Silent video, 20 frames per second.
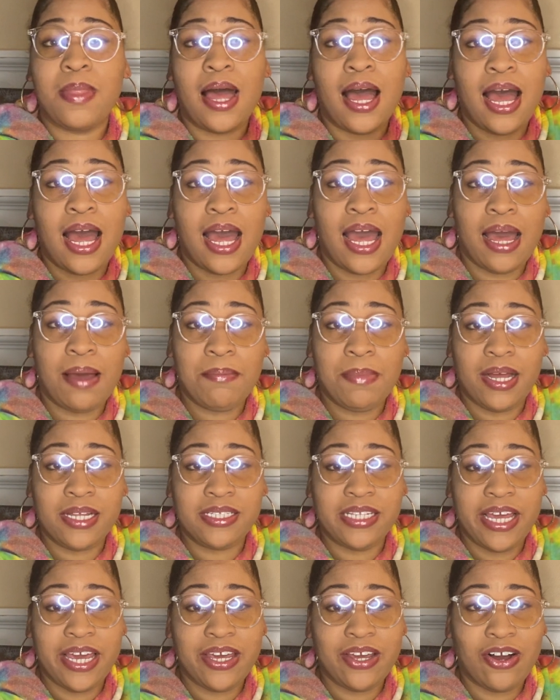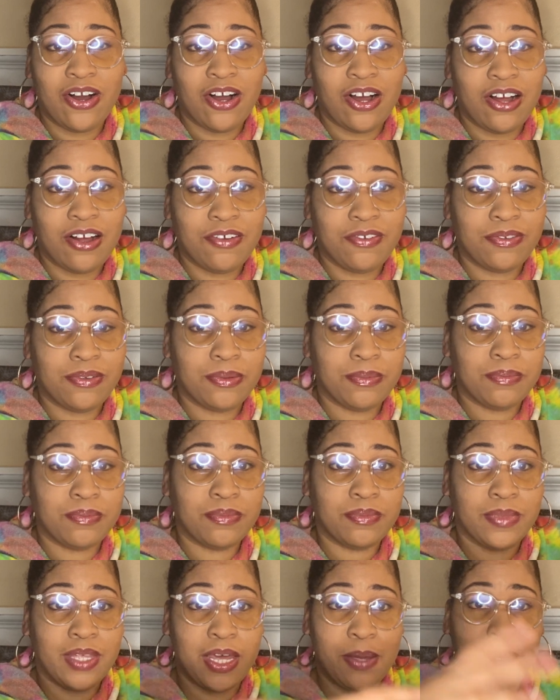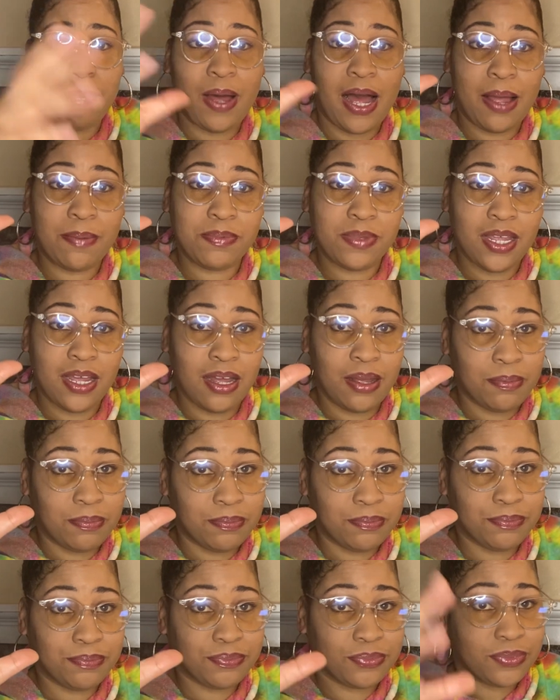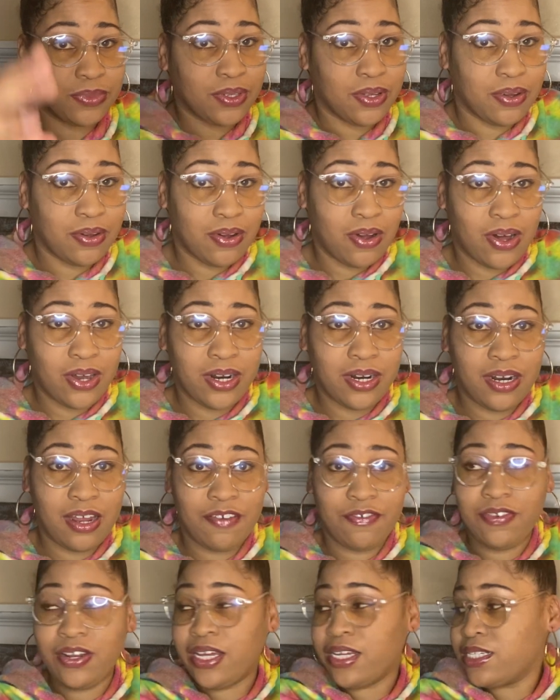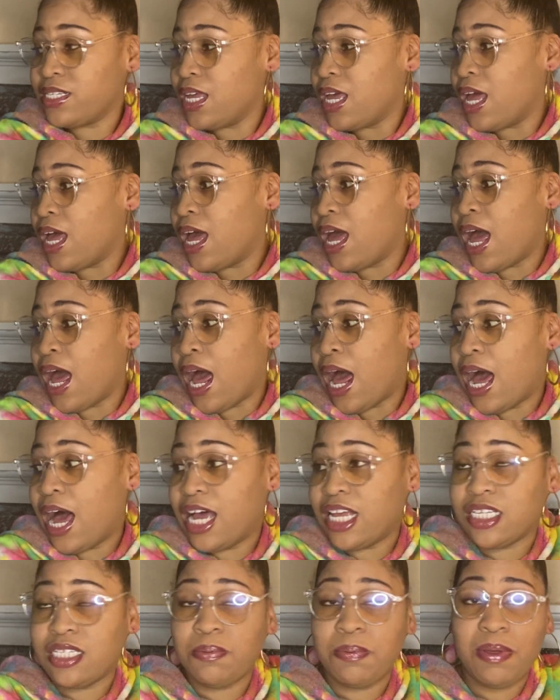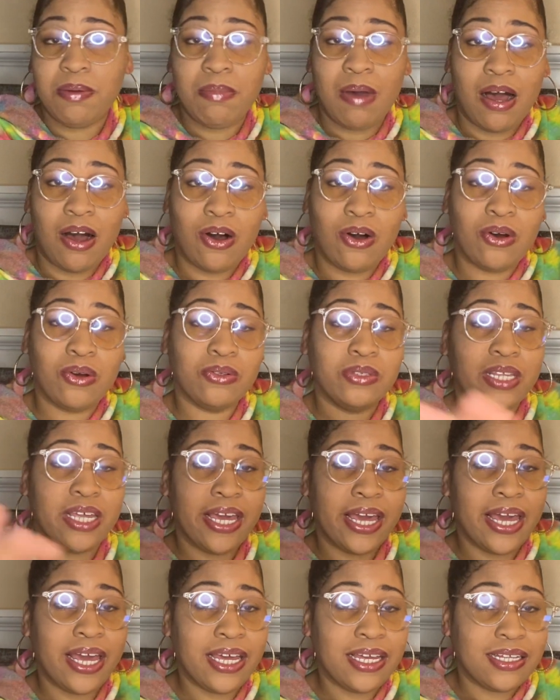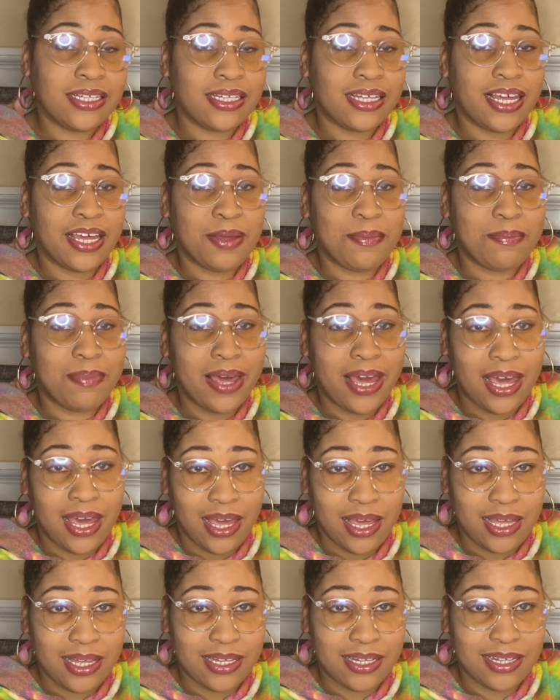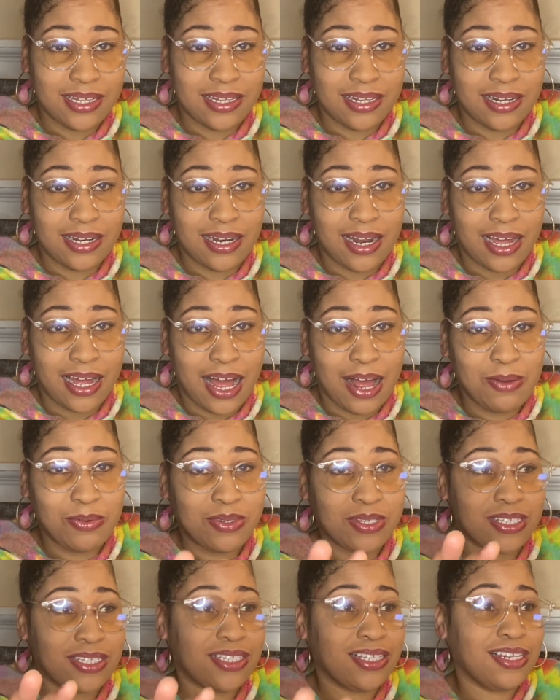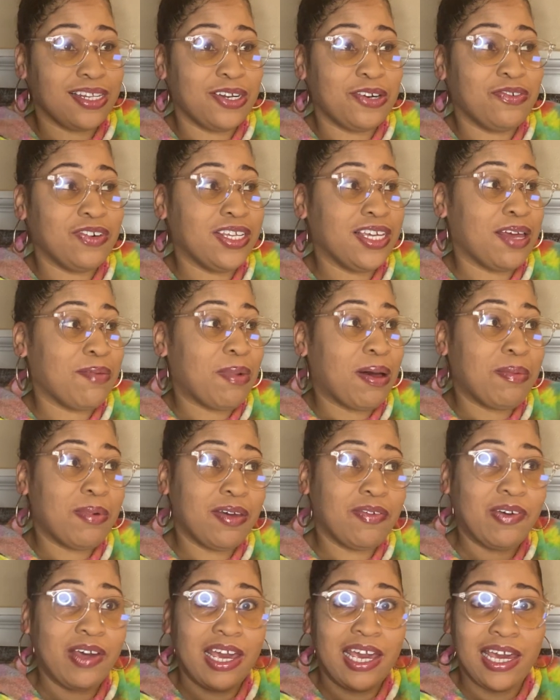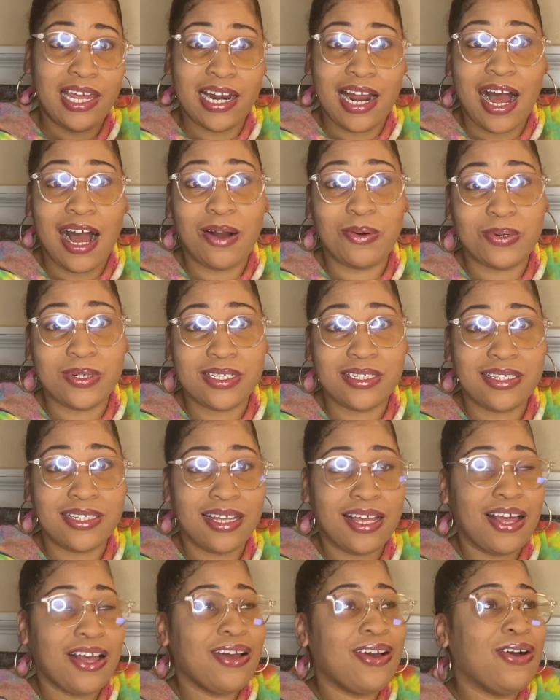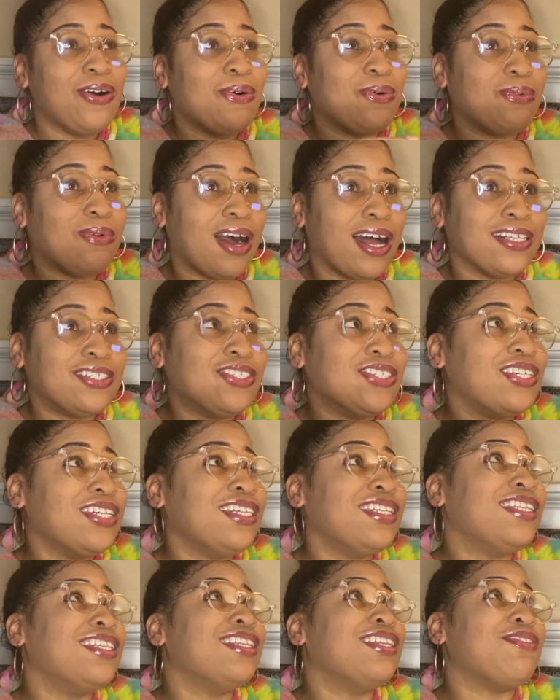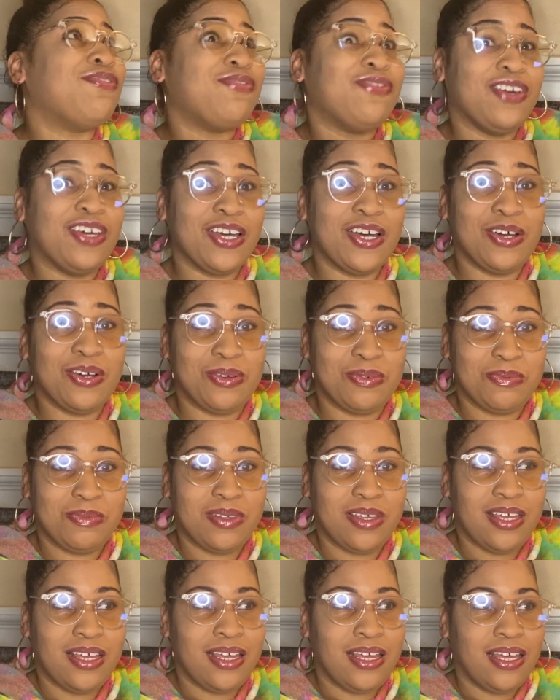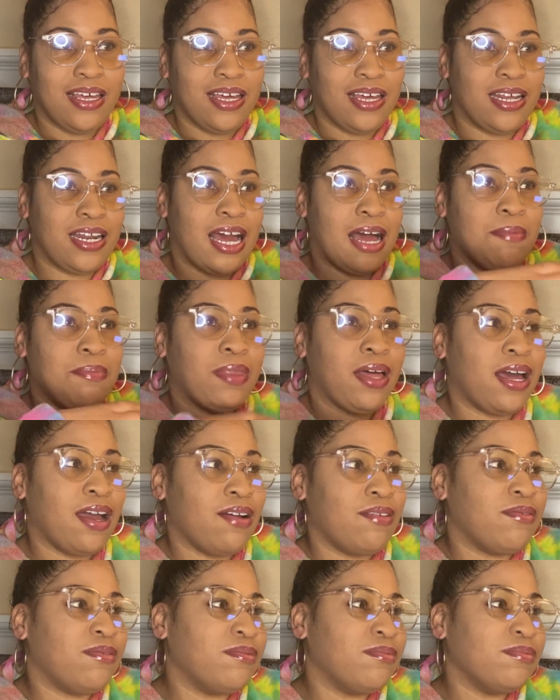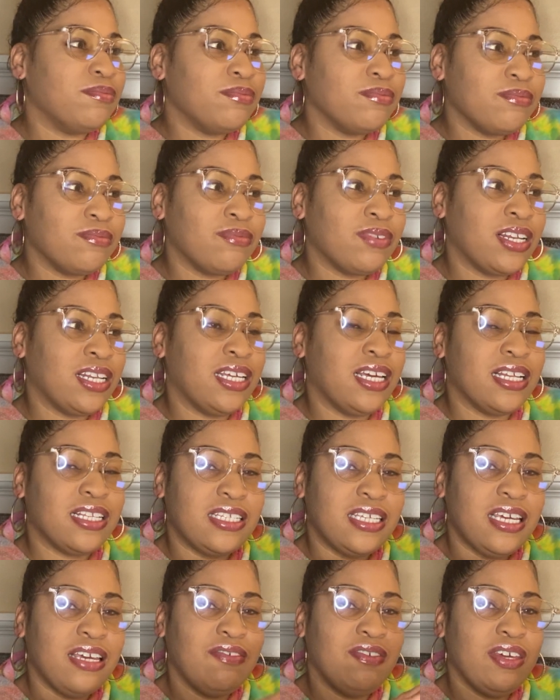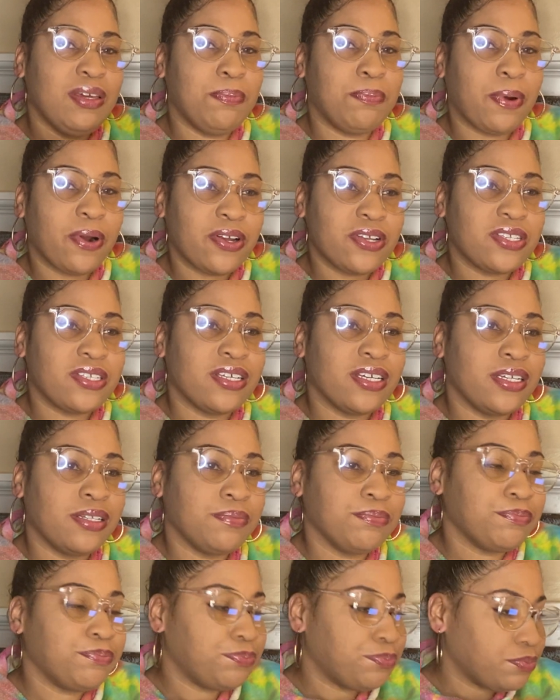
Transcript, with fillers: I had my day off. It popped up on a Netflix. I spent my whole day in bed. Like, I was literally in my bed for eight hours watching the film. And I'm not really a TV person.